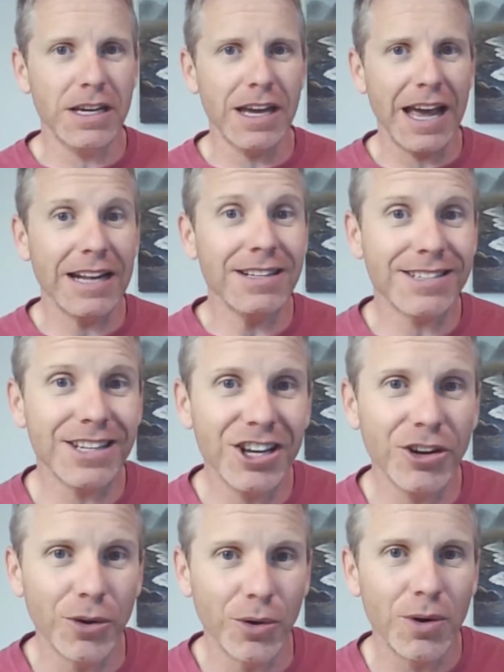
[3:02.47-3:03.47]
and to
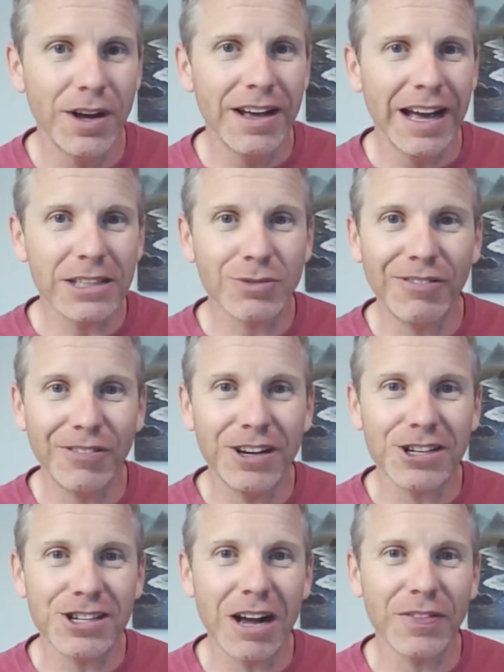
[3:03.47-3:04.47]
you as we
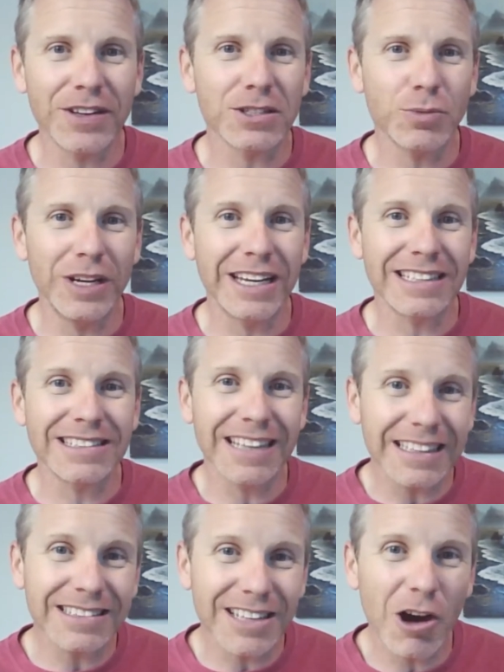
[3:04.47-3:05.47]
finish out this week is
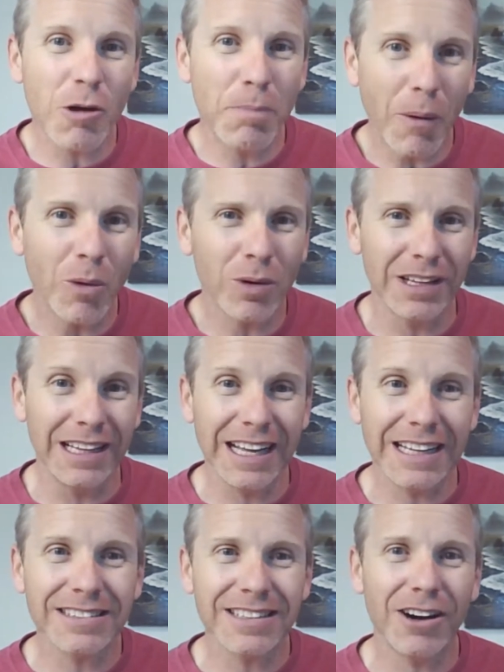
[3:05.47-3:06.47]
let's go boldly.
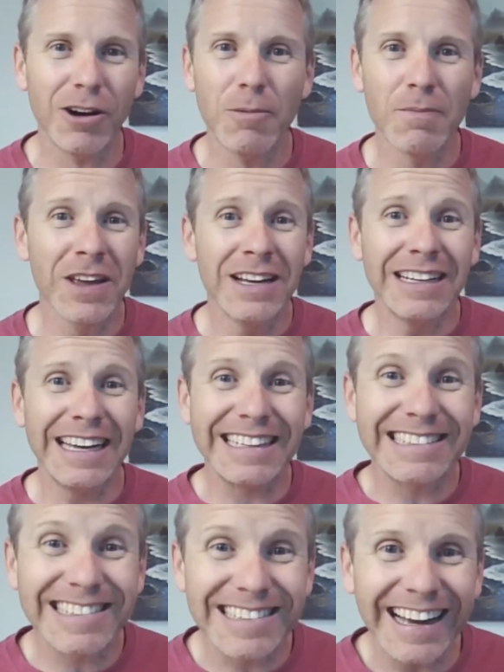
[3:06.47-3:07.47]
Let's go
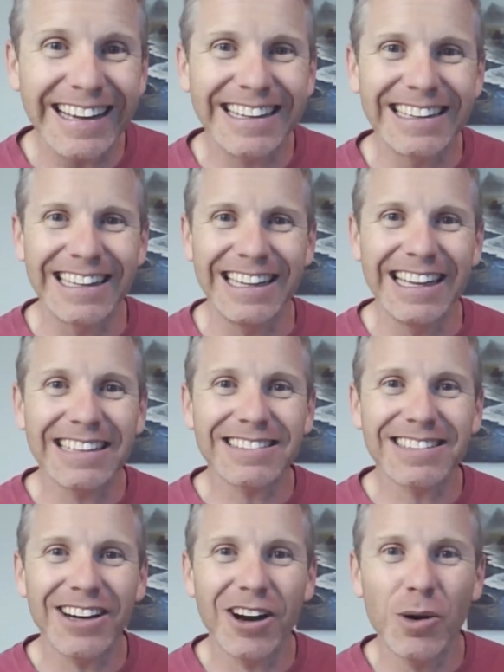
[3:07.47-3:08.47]
excitedly.
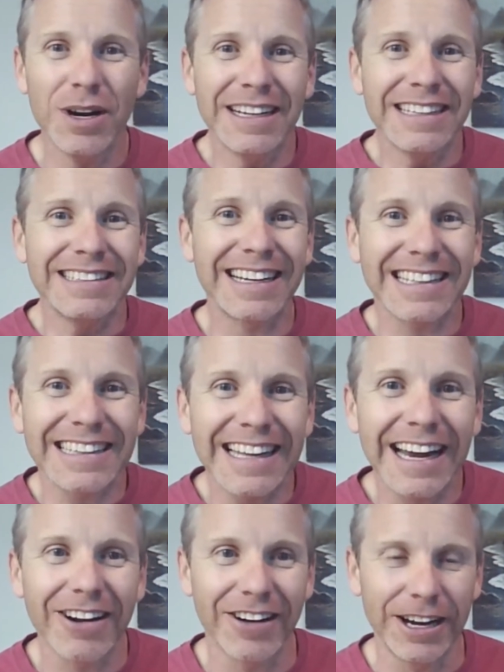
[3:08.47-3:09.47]
Let's go
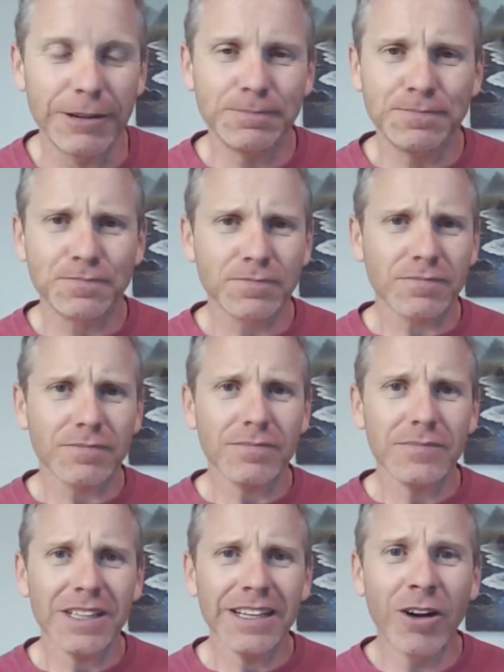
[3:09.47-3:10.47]
declaring
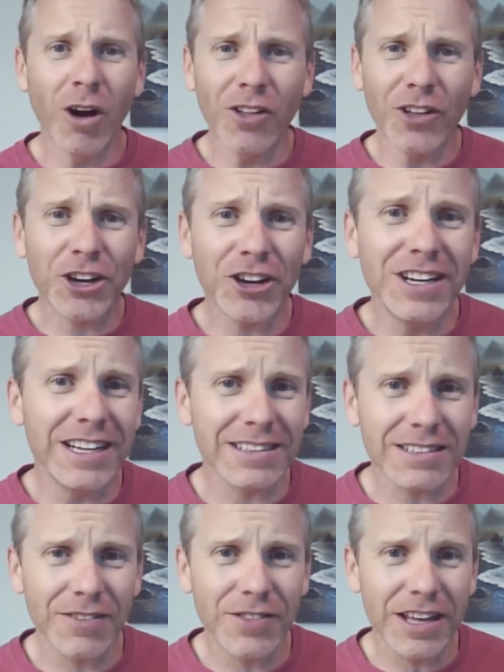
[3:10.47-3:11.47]
in all the
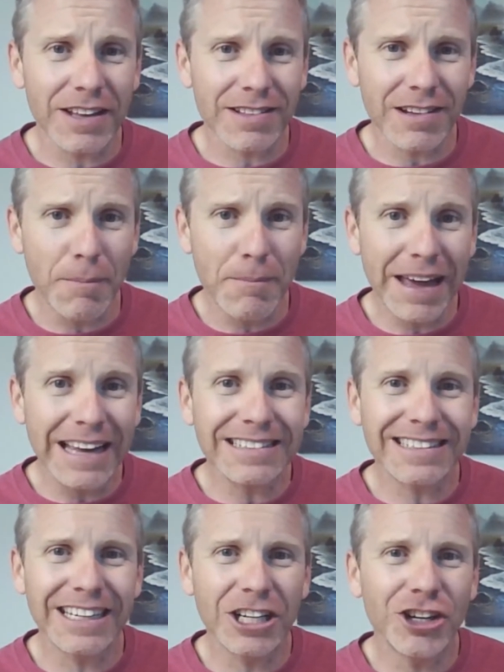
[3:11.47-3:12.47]
goodness of this
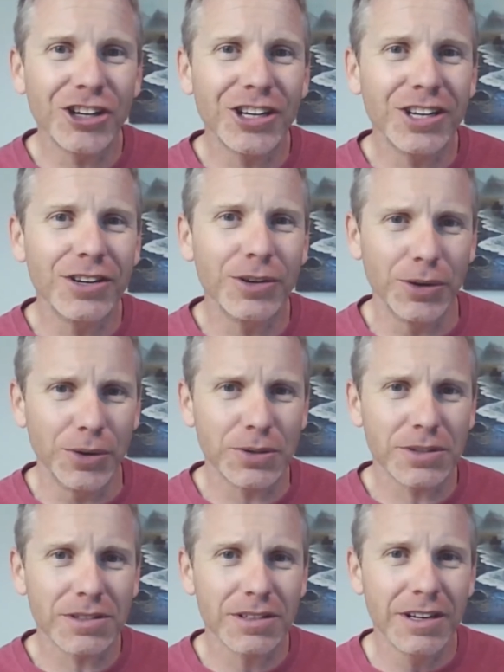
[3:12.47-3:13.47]
amazing good
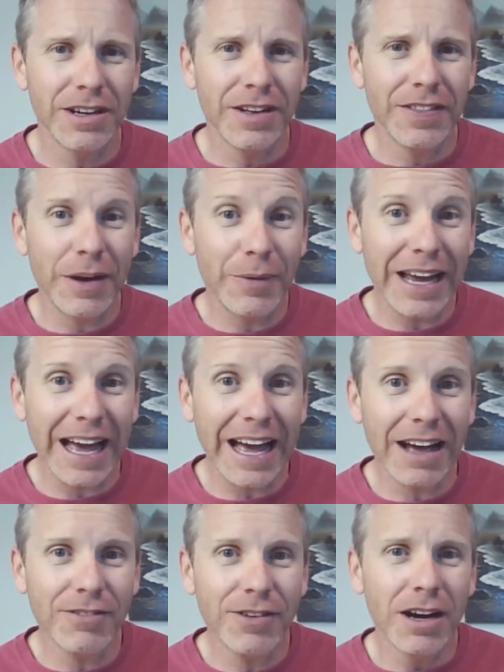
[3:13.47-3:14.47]
news that we
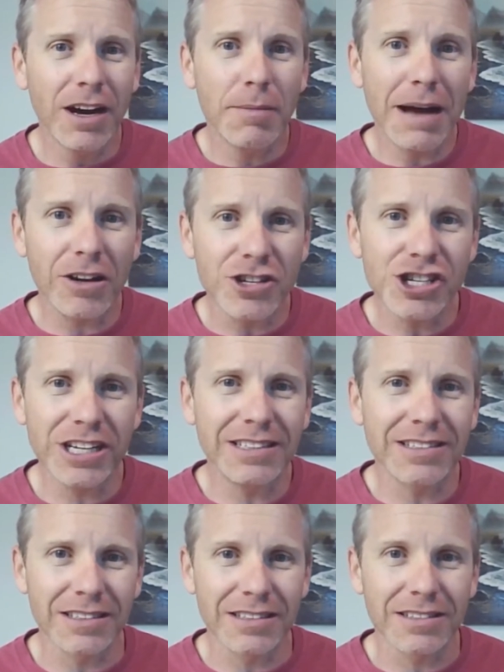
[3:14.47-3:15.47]
have about
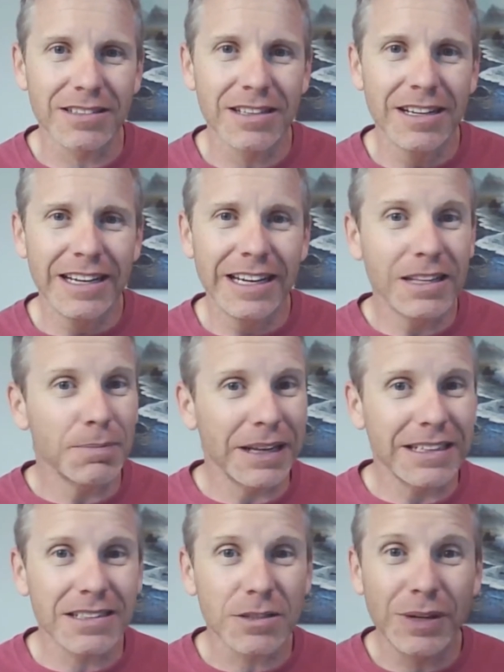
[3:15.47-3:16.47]
Jesus in the
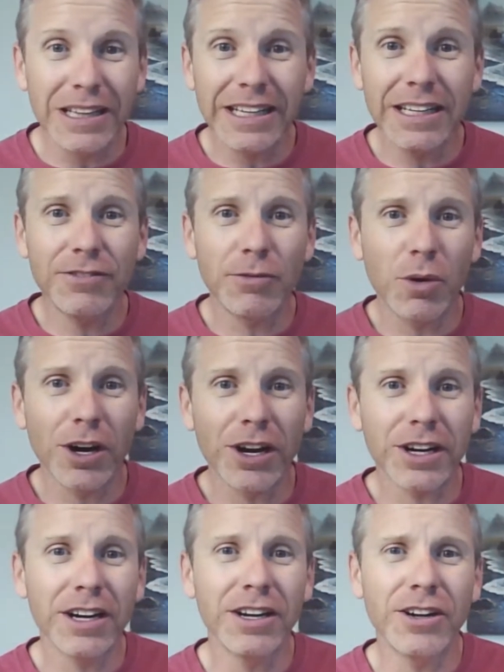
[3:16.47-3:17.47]
places we live,
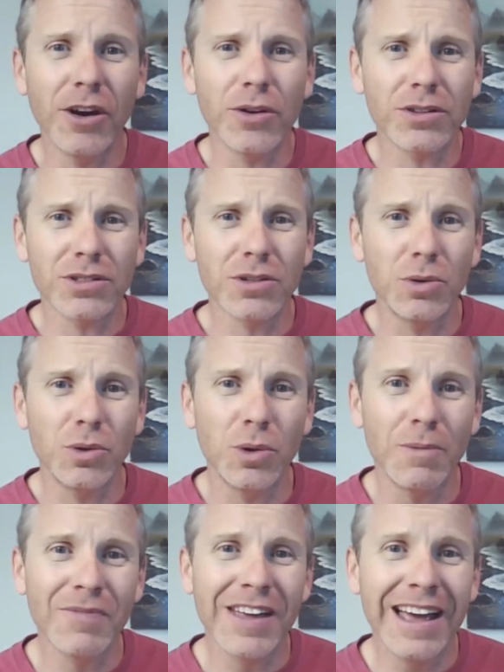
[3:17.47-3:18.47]
work, go to
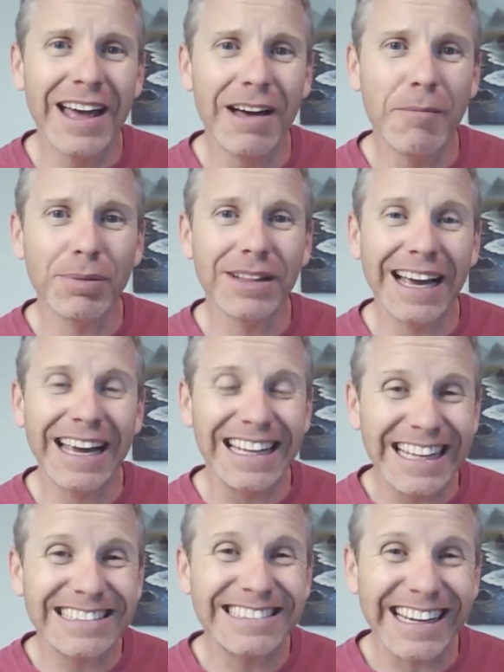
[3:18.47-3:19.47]
school, and play.
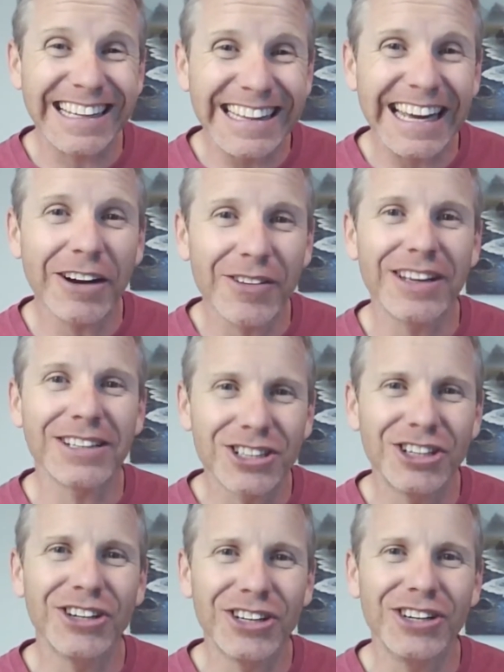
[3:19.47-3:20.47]
And let's declare this
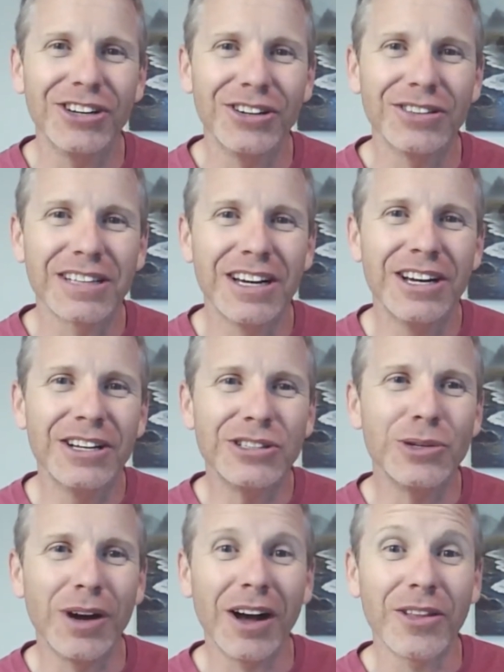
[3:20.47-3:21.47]
good news
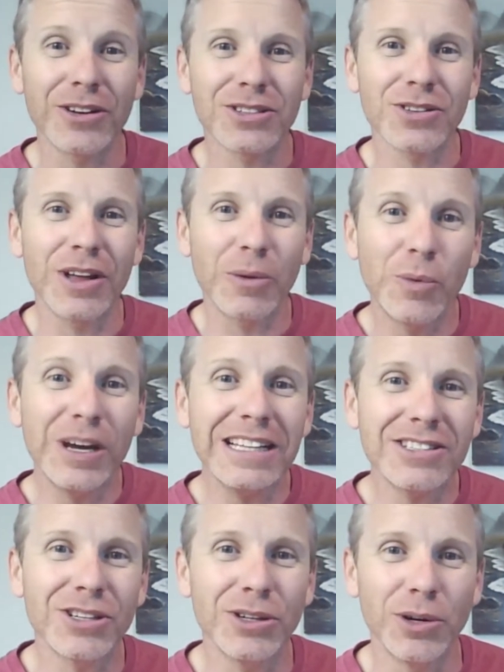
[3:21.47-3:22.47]
to others so that
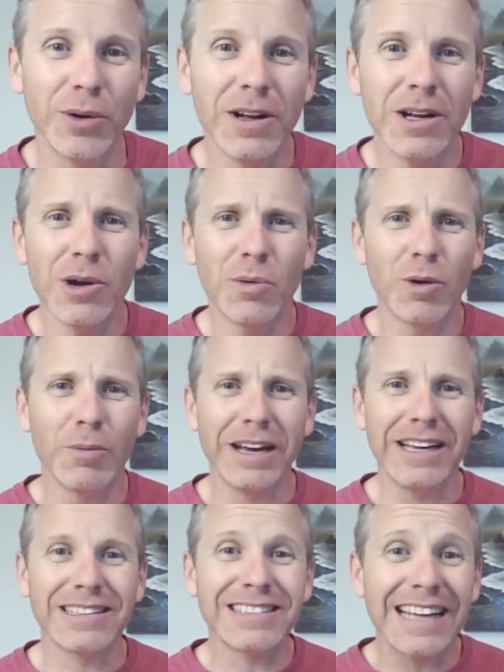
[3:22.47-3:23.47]
we too will
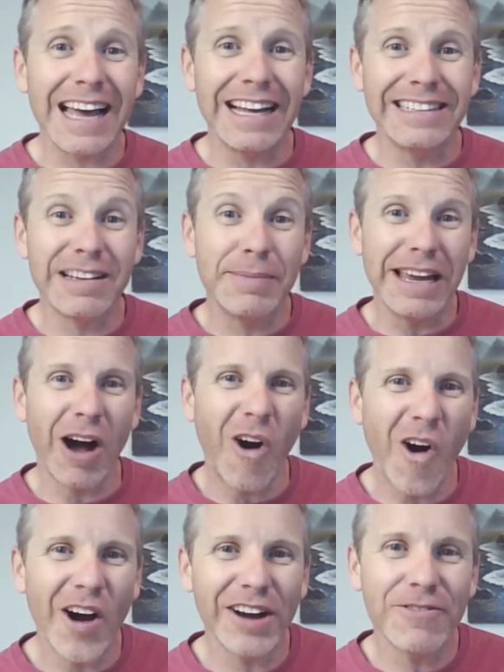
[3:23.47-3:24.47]
be said to be
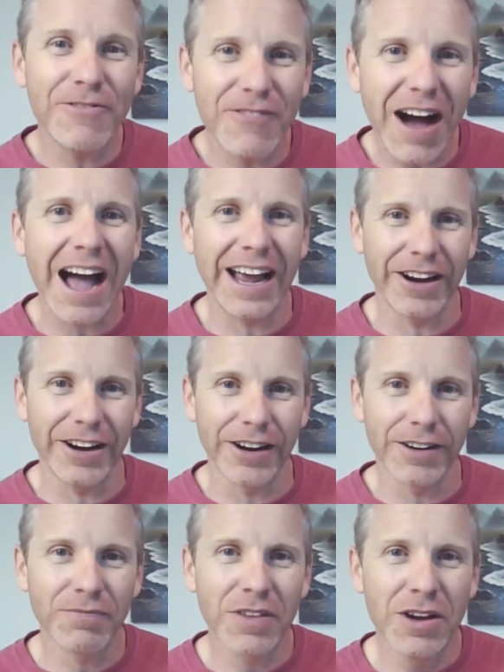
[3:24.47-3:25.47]
on
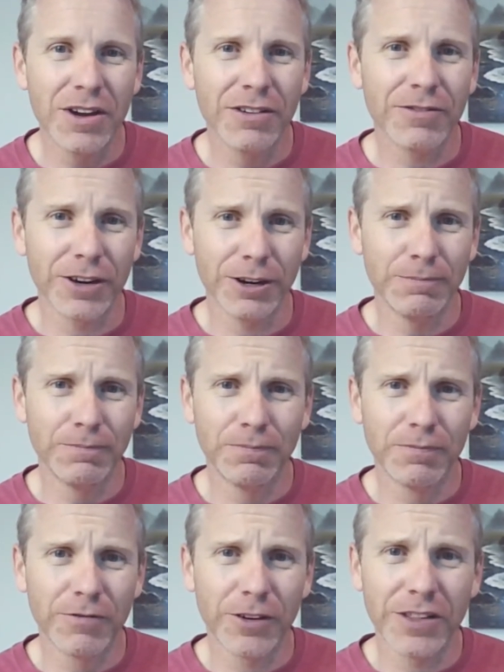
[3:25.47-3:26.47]
fire for
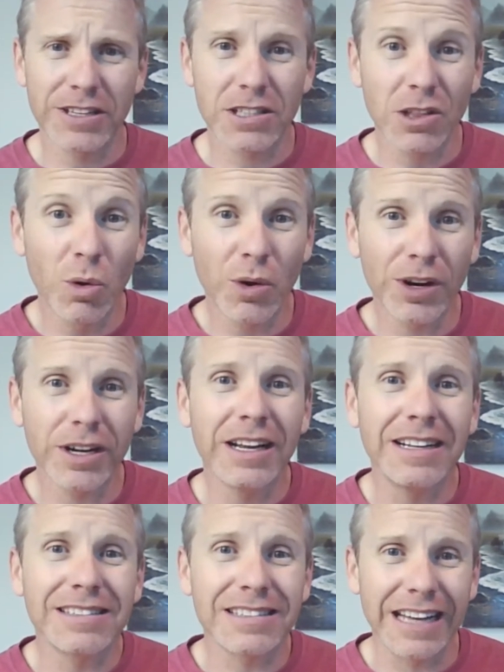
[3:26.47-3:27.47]
this Lord
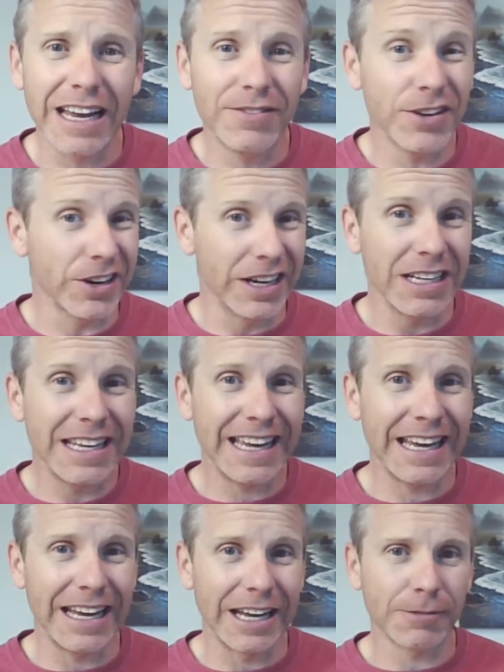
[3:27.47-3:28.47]
and Savior and
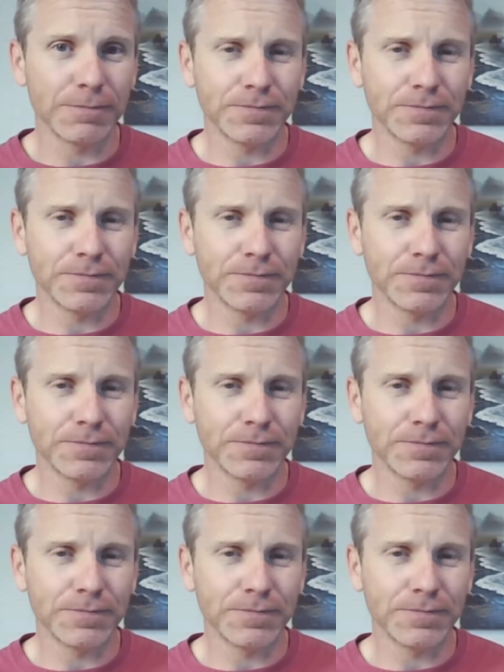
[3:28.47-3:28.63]
King